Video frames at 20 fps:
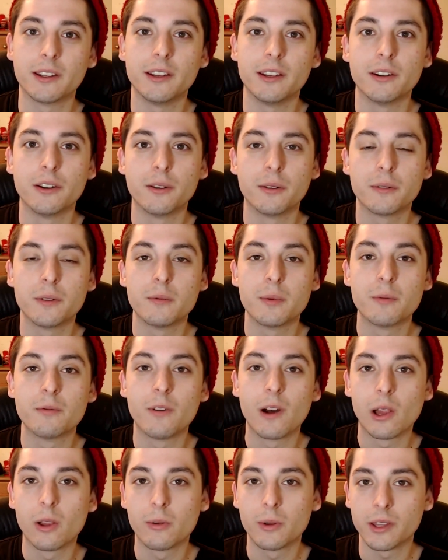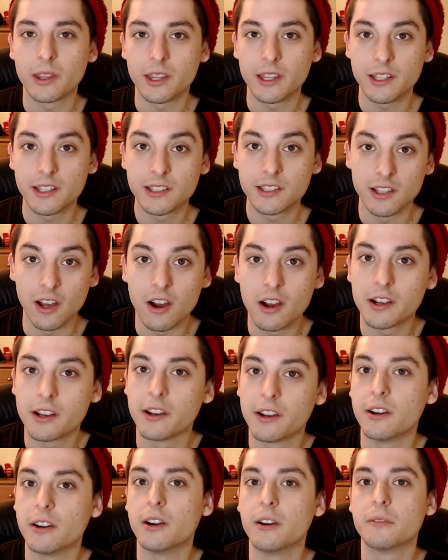You know, if you've been following the saga
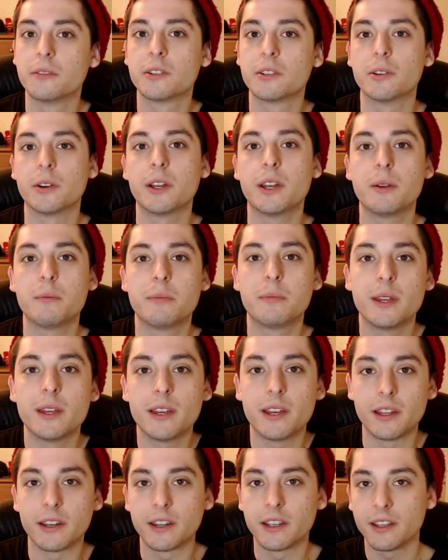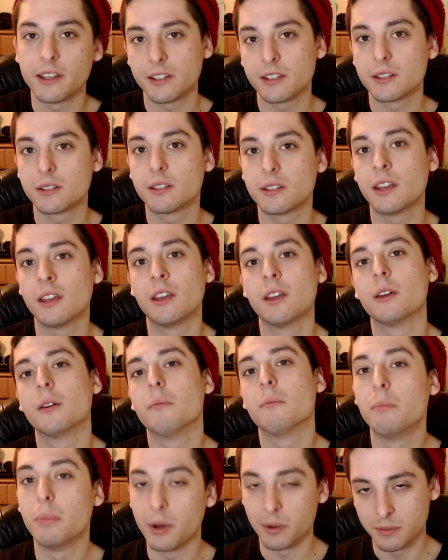of Sir Hippie and his
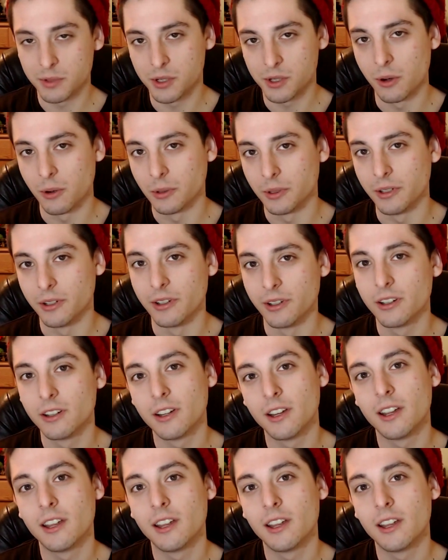bum shoulder,